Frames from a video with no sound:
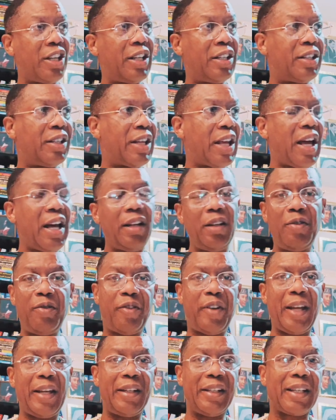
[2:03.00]
and
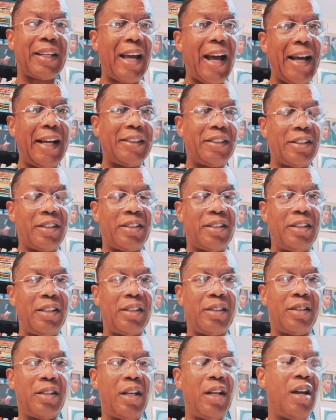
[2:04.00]
elevating the
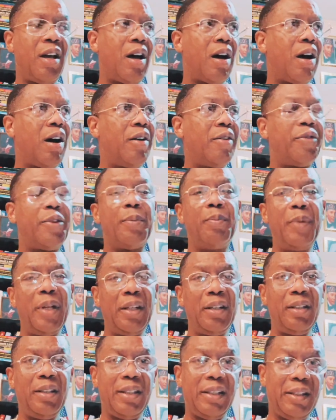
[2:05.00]
consciousness of the
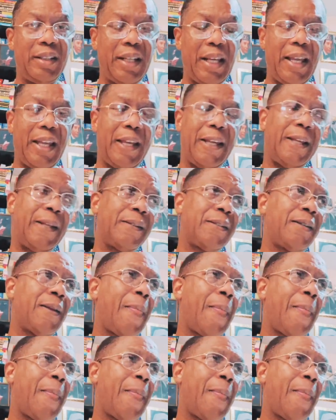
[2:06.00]
mentally dead